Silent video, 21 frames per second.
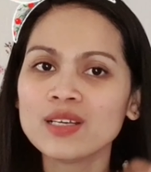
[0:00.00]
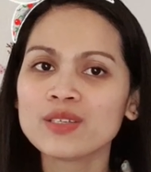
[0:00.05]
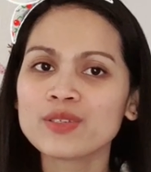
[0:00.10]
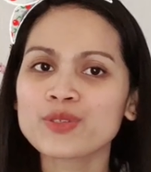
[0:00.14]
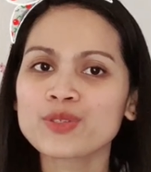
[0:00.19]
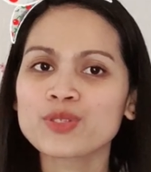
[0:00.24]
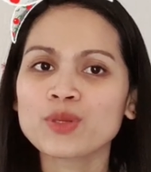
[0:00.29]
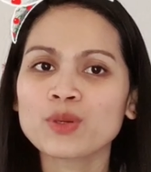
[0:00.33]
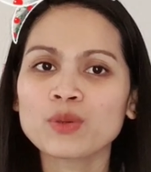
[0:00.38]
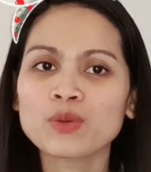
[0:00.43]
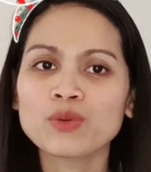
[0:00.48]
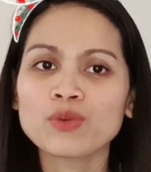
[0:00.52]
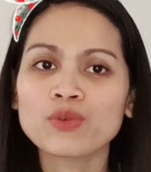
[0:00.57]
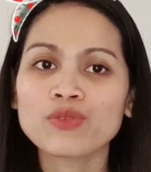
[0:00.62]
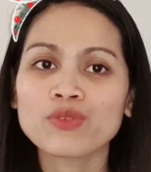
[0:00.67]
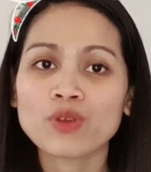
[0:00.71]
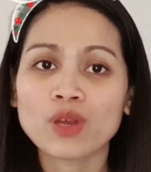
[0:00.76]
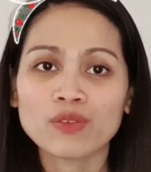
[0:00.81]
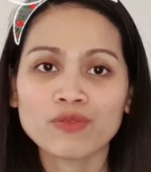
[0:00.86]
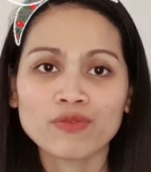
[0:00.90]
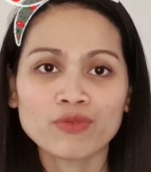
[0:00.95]
so
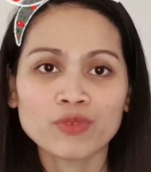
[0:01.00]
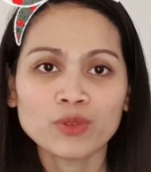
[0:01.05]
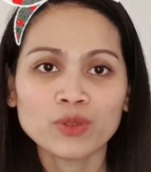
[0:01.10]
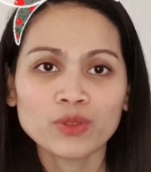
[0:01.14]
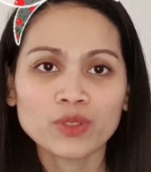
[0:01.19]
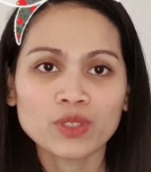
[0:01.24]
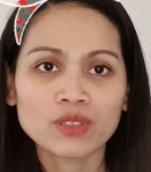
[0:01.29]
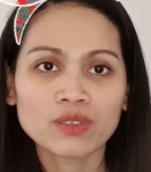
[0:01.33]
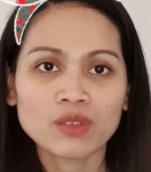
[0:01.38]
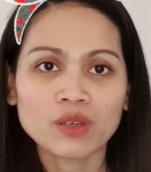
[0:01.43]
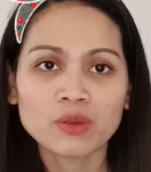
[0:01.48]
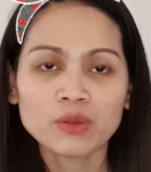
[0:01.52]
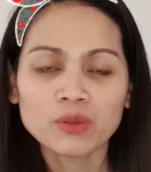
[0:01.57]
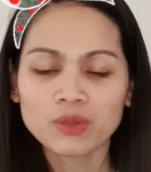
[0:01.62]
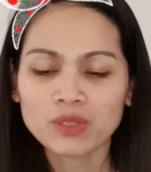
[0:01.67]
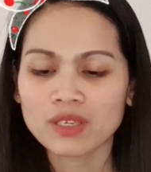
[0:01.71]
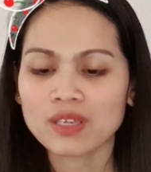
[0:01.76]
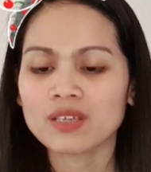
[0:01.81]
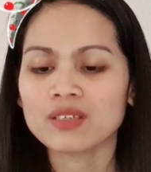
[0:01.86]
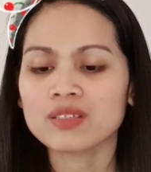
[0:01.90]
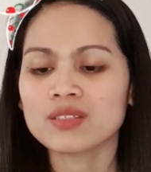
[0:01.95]
thoughtful, you know.
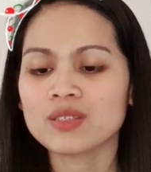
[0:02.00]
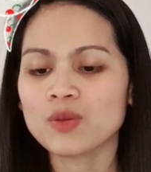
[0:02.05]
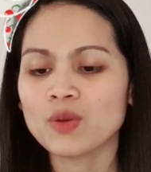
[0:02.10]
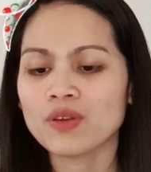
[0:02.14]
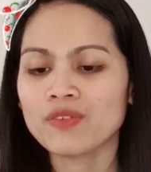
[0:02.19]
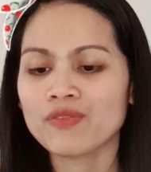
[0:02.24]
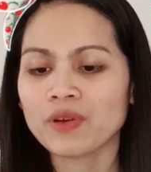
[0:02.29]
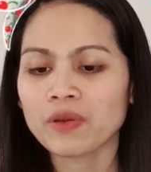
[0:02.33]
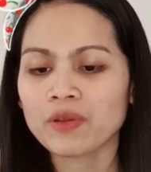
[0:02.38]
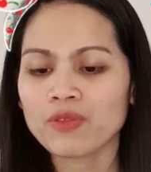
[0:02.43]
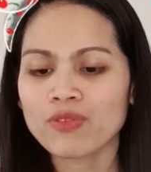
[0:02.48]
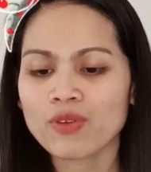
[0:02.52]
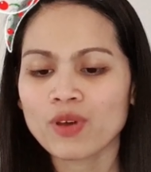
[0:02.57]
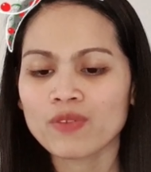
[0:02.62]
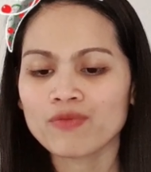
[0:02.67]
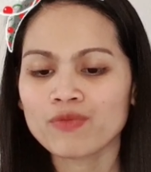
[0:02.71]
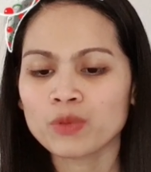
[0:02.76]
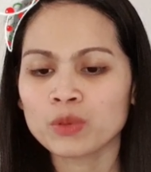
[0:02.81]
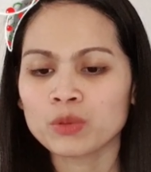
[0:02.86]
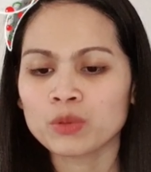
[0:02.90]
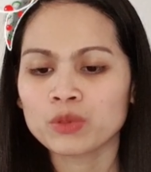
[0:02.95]
Yes, you are very
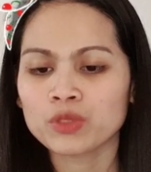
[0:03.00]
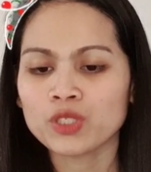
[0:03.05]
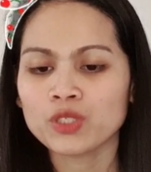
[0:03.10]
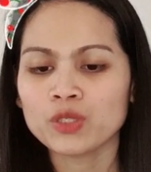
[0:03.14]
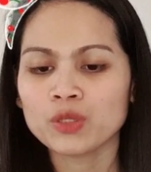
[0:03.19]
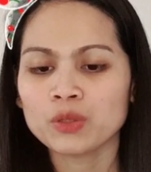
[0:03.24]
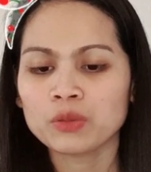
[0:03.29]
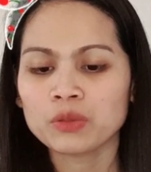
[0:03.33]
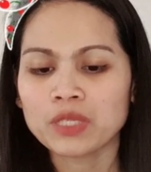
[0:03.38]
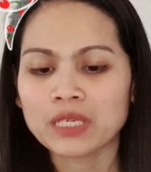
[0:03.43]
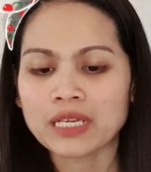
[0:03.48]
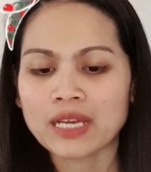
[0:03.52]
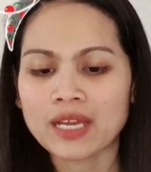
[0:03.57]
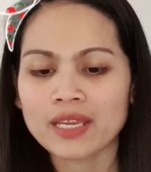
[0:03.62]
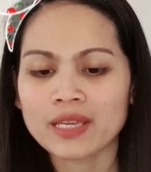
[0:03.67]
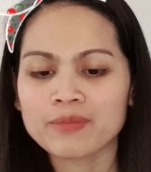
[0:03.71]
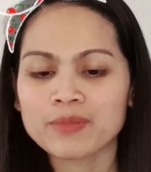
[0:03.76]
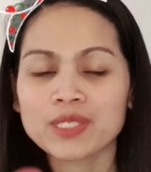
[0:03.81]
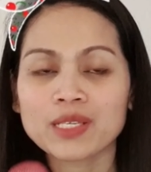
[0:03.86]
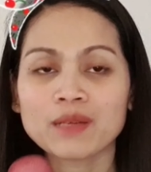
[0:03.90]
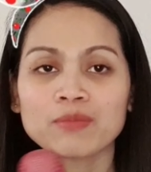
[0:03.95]
thoughtful. You know that I
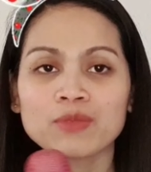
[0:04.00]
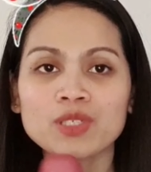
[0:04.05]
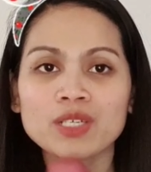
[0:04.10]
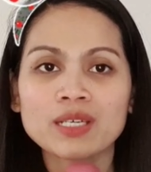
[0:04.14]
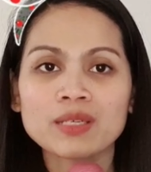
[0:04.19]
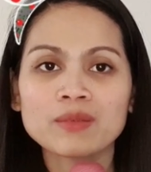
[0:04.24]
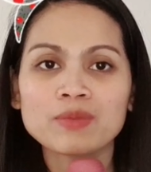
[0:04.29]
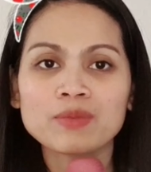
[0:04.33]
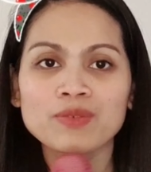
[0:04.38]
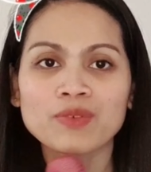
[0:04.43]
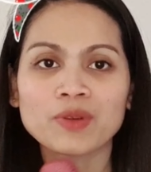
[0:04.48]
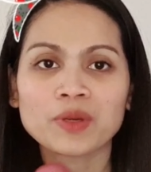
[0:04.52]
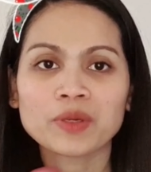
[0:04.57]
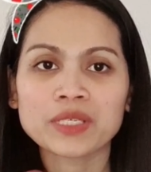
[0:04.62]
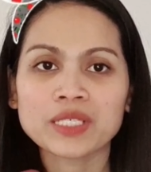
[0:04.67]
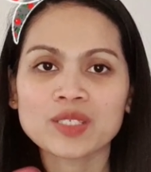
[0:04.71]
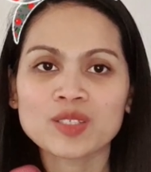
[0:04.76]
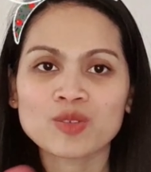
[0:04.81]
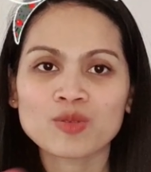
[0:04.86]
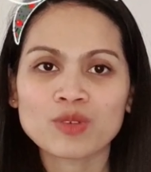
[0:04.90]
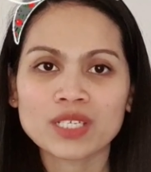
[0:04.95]
am sometimes very
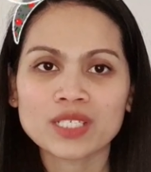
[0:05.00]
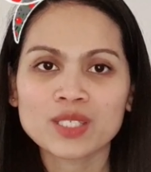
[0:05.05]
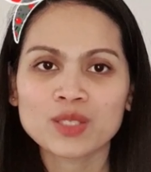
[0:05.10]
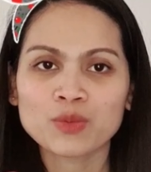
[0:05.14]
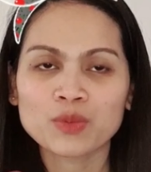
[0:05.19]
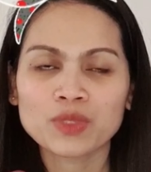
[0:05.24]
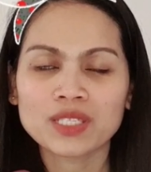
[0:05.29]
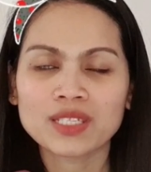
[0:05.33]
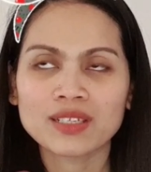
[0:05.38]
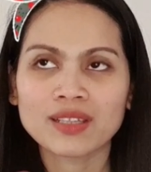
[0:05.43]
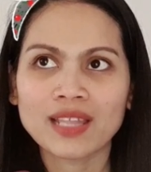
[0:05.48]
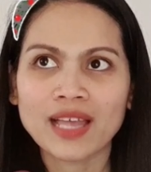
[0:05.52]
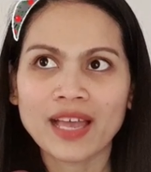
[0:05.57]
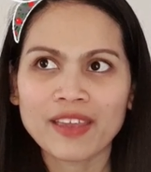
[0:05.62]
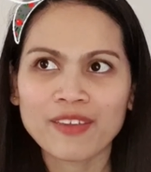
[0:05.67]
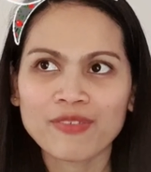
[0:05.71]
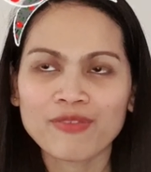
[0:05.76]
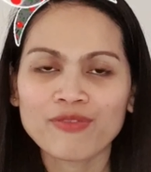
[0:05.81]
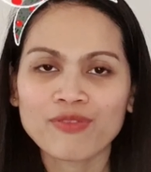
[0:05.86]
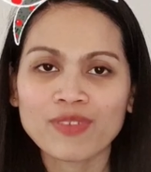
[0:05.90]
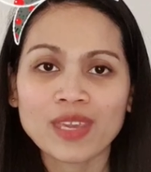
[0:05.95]
stressed with the
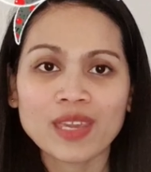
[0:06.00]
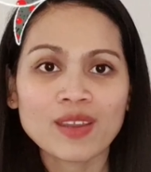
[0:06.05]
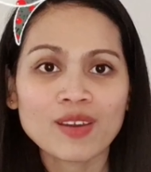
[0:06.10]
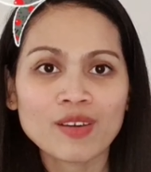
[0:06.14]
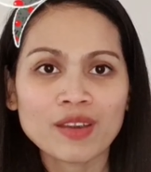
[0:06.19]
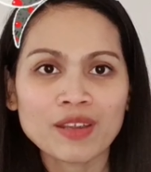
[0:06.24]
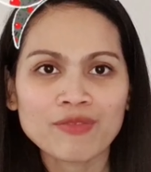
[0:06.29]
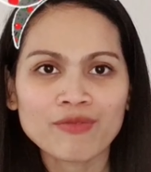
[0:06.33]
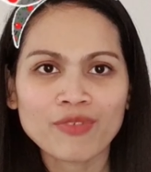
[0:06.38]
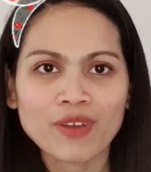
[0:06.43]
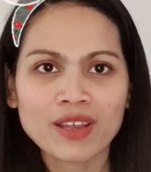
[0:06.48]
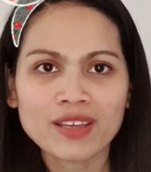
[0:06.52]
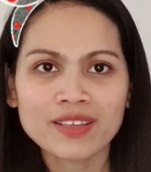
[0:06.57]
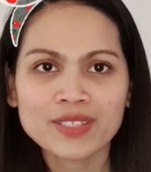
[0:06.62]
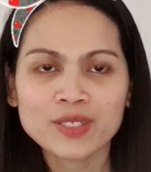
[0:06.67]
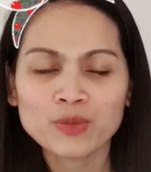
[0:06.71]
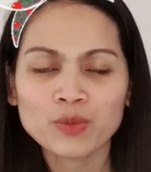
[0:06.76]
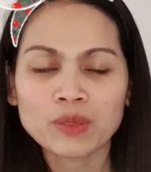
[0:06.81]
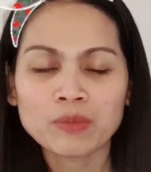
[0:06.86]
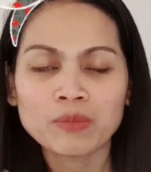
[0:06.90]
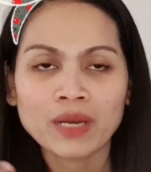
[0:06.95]
life here in
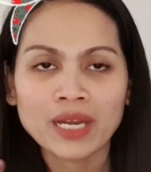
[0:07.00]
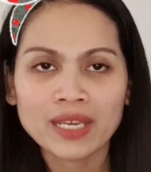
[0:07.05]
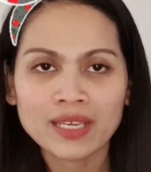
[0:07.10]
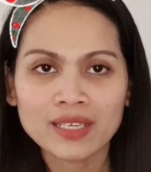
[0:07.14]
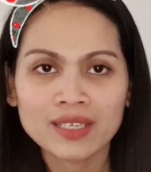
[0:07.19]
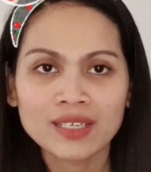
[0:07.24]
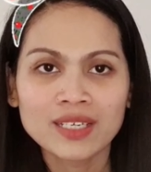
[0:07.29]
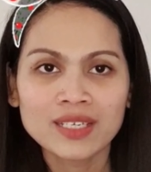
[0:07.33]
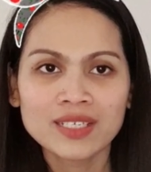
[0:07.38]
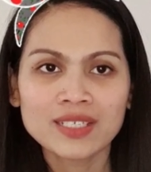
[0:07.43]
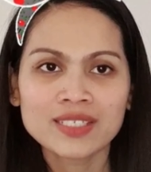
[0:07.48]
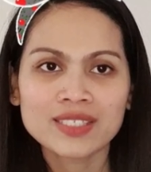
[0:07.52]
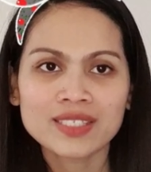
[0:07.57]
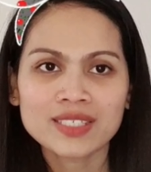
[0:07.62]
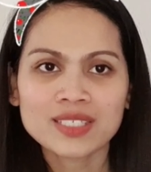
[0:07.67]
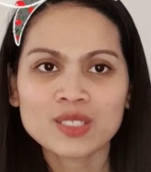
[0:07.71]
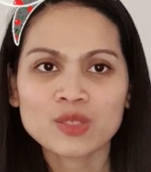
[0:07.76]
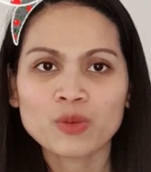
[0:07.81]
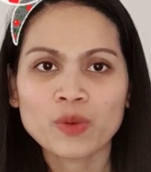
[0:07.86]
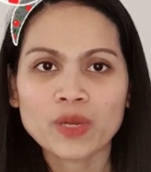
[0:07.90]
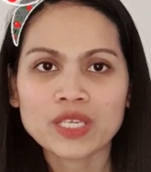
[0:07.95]
France with my
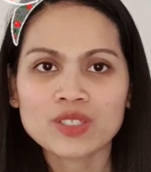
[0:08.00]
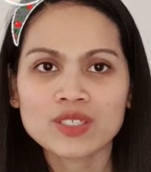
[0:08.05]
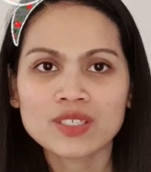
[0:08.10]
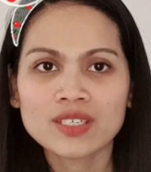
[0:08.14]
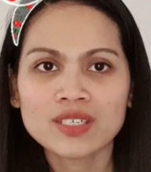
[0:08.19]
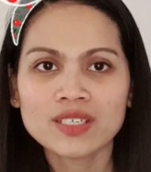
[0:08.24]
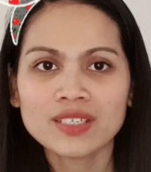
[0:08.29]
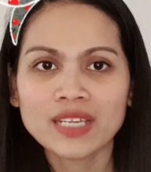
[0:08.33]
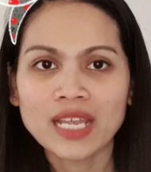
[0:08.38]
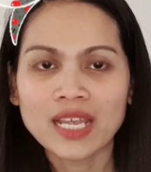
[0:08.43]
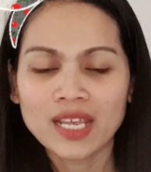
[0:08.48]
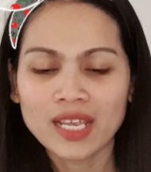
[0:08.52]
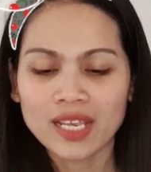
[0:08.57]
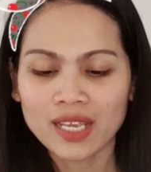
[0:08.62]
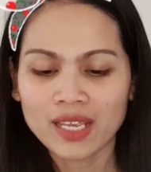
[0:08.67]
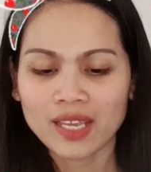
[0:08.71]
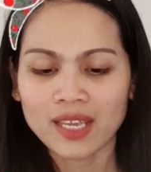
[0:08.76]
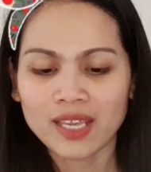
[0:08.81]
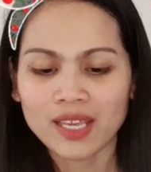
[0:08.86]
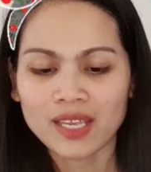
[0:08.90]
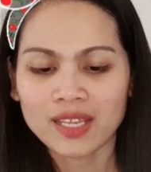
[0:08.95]
situation.
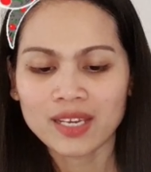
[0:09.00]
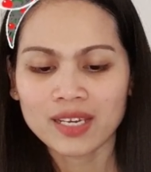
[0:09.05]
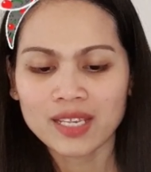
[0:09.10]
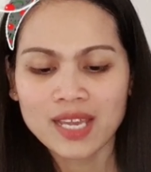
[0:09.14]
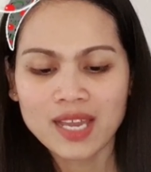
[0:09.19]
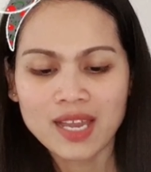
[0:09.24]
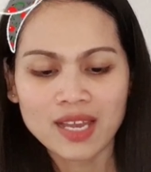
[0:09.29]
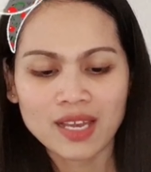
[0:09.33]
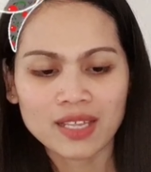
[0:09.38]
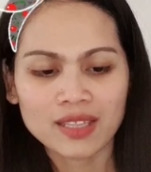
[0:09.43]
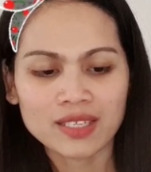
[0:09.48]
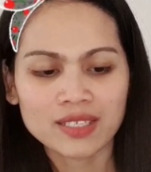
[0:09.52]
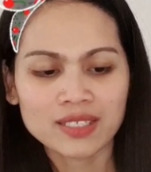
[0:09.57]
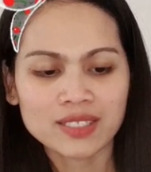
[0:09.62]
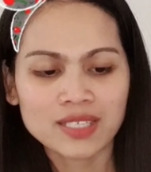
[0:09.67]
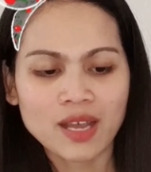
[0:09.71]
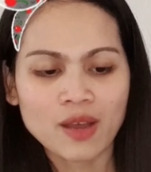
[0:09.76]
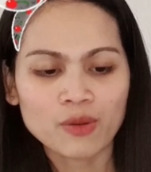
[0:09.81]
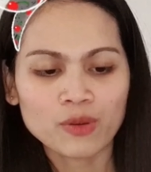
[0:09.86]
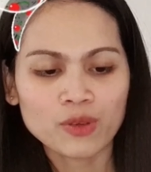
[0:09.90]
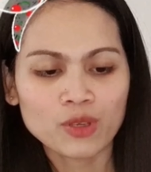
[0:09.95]
And yeah, that's
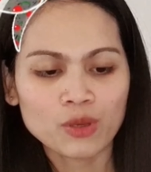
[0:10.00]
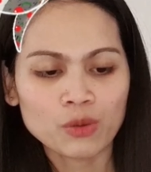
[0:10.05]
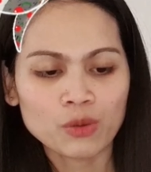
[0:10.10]
how